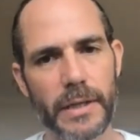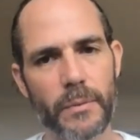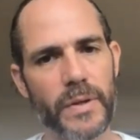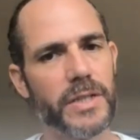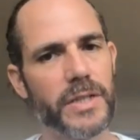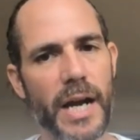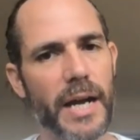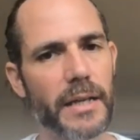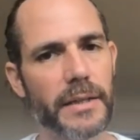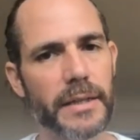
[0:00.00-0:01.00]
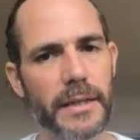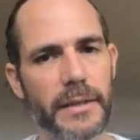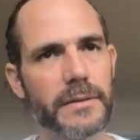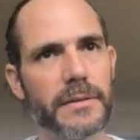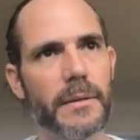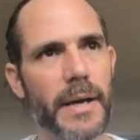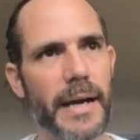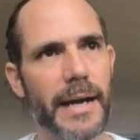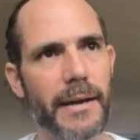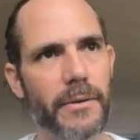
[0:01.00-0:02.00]
where the child is
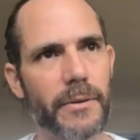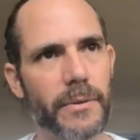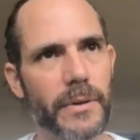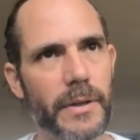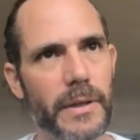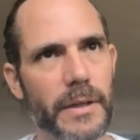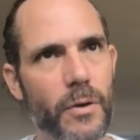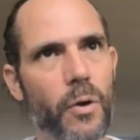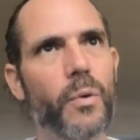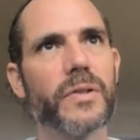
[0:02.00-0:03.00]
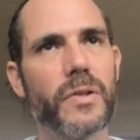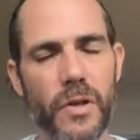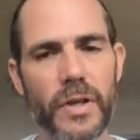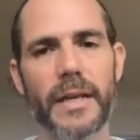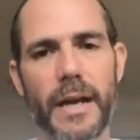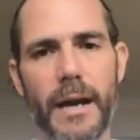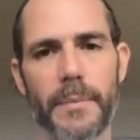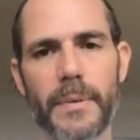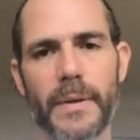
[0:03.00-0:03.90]
somehow always looking up.